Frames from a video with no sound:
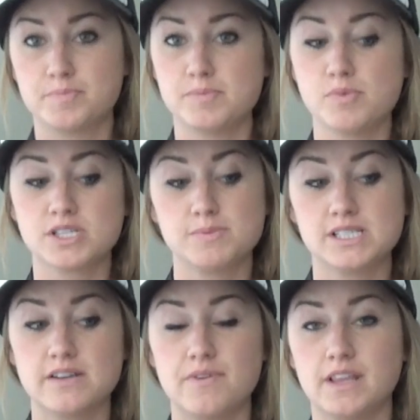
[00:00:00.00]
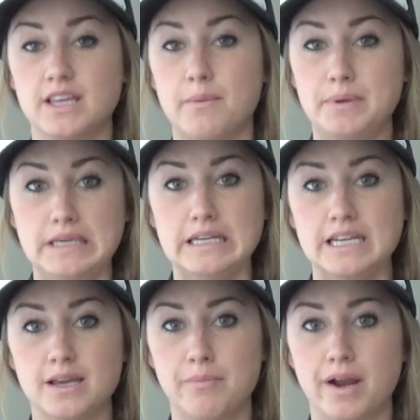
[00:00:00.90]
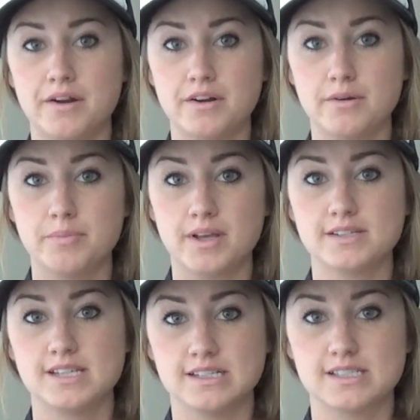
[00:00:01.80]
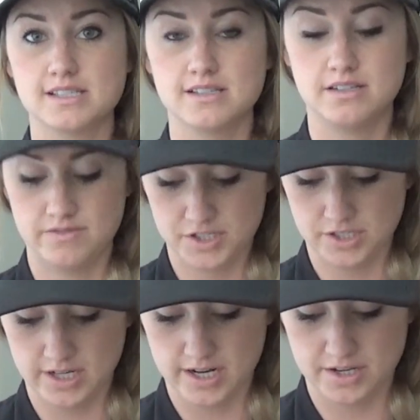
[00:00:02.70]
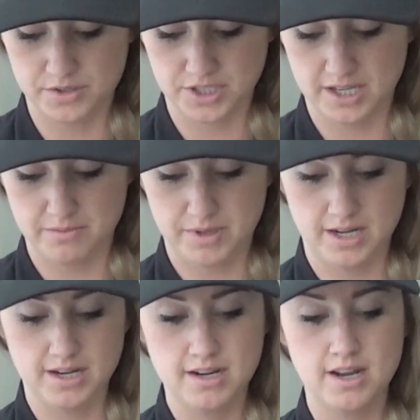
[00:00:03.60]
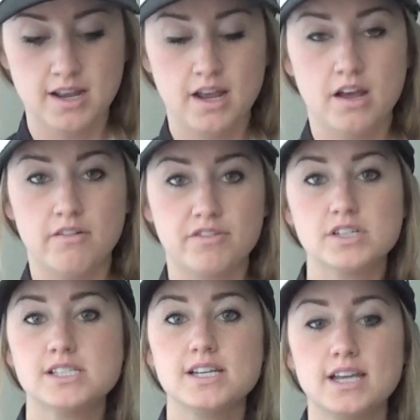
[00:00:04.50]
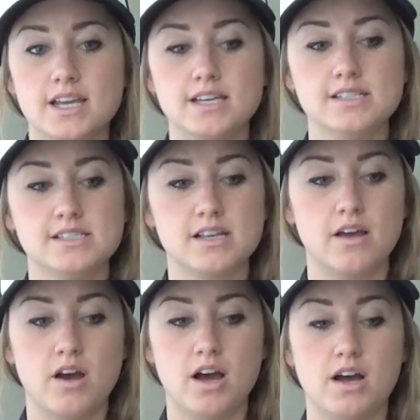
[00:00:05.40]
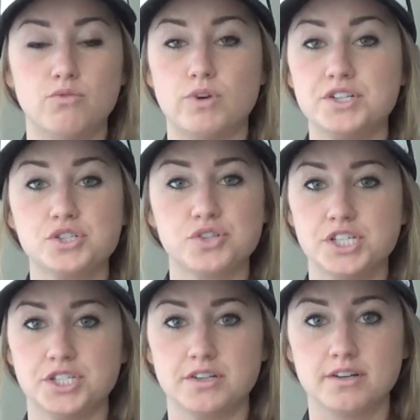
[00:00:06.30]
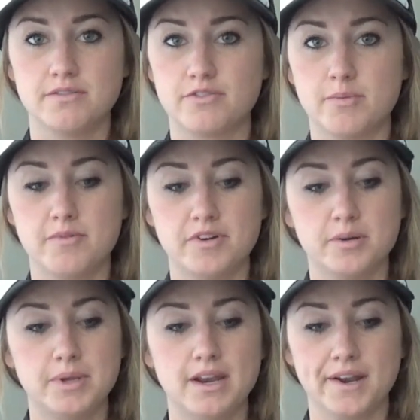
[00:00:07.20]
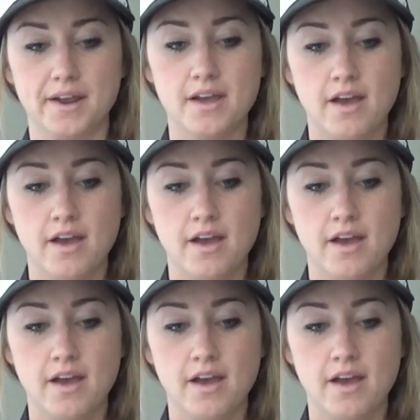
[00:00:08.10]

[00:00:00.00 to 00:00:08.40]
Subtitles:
More specifically a bikini competitor, because that's the division that I usually compete in. First thing is registration from the very beginning.